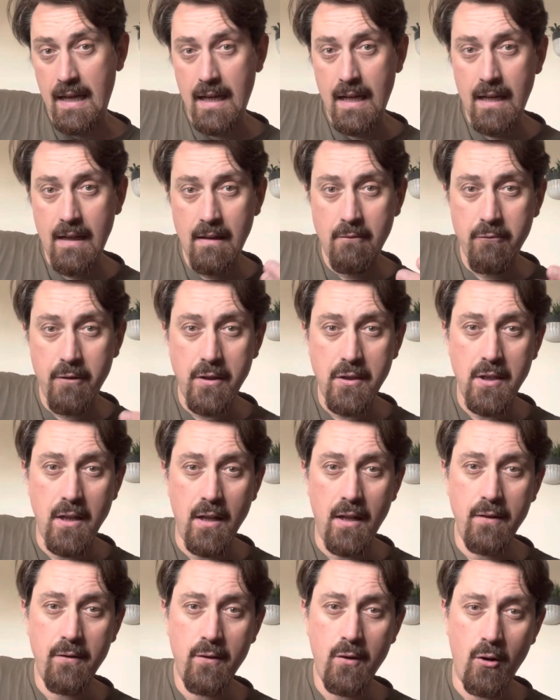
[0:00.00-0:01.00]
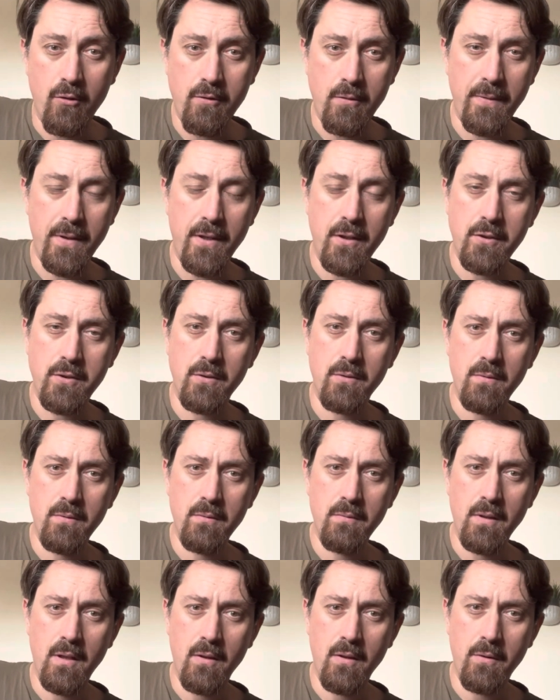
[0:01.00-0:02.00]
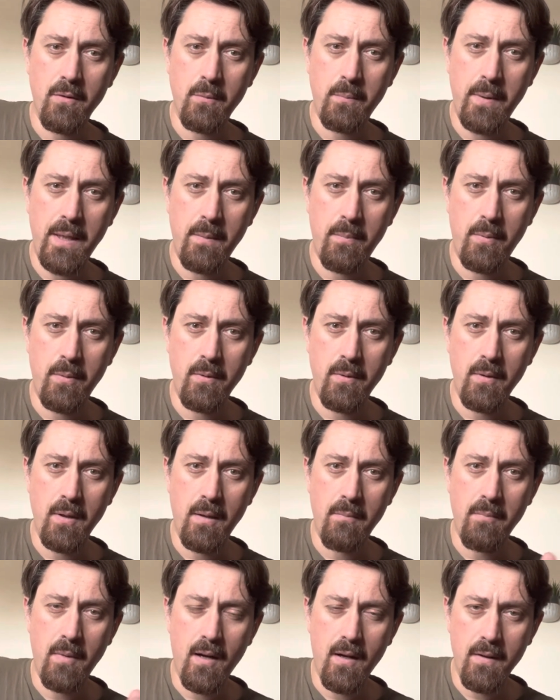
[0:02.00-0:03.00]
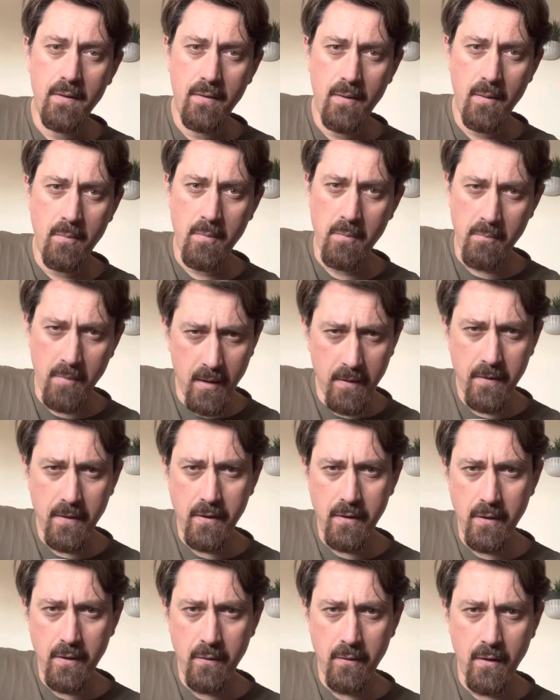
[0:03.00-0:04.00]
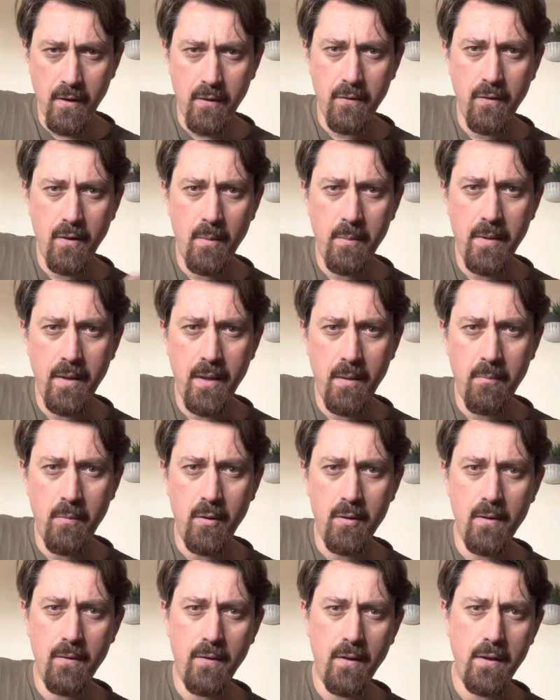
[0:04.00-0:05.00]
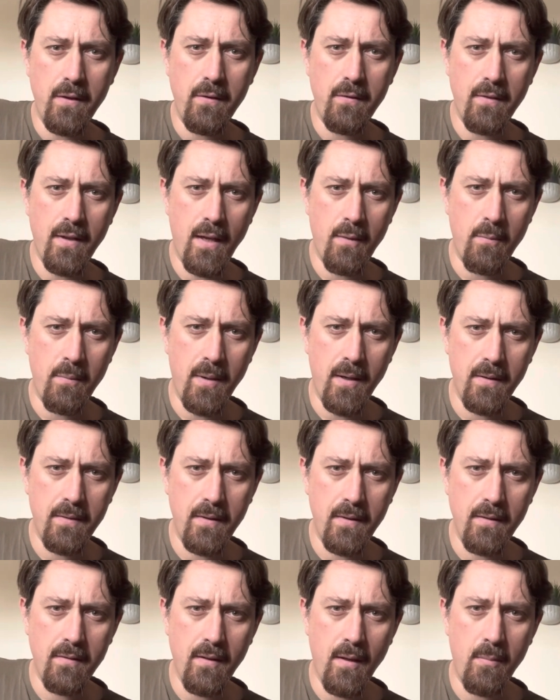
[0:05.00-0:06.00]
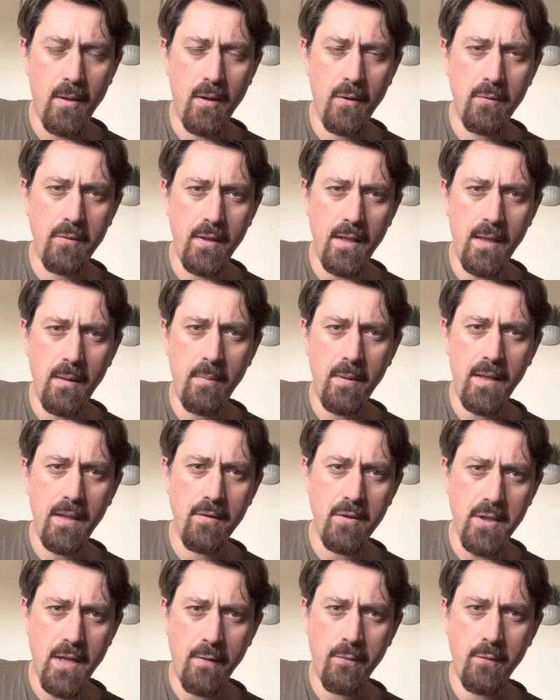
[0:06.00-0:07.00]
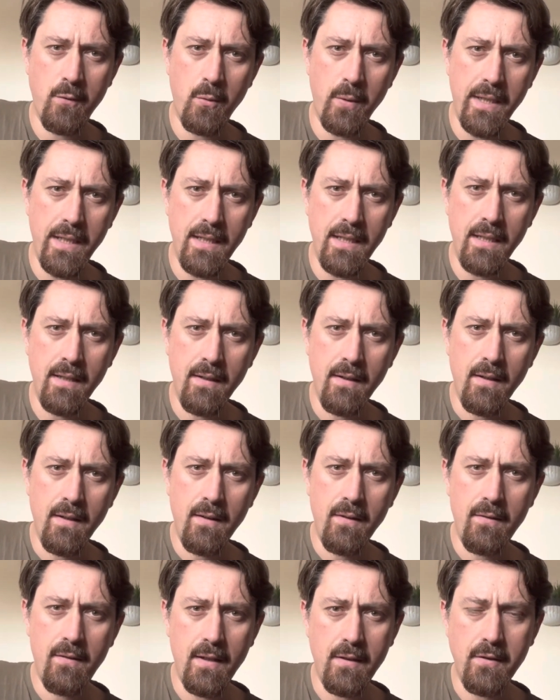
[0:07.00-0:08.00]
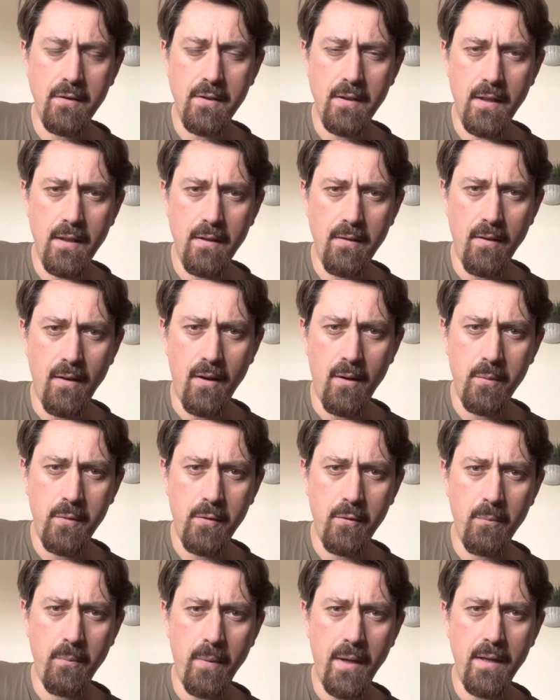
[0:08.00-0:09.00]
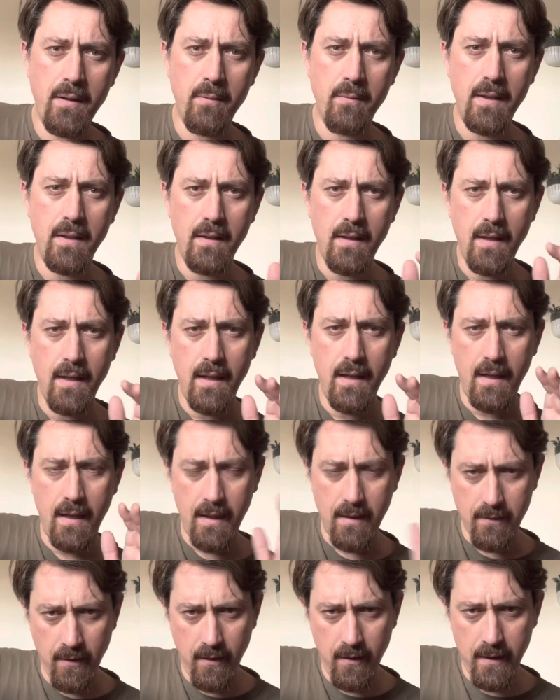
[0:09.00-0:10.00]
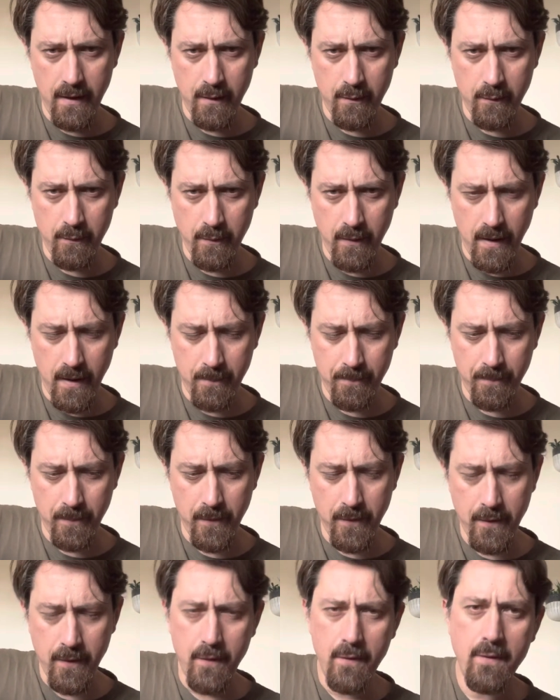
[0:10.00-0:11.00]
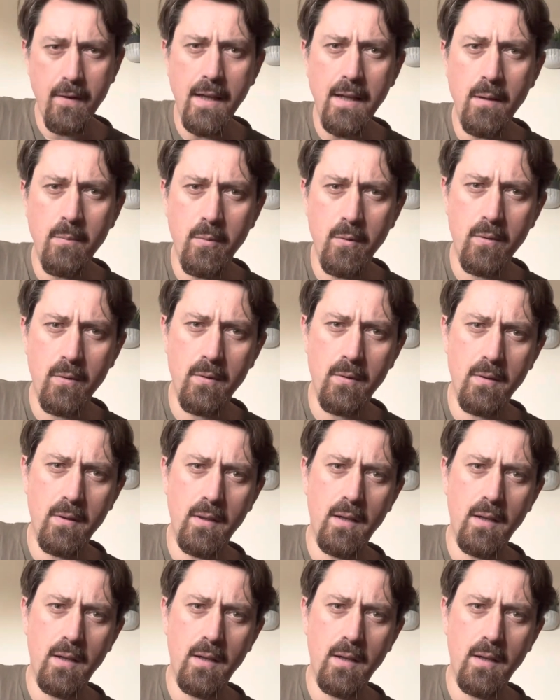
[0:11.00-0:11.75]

Rich light's controversial. A lot of people, and Martin use it on some of their models. I used to have a Martin 00DB, the Jeff Tweedy signature guitar, which was made of entirely of sustainable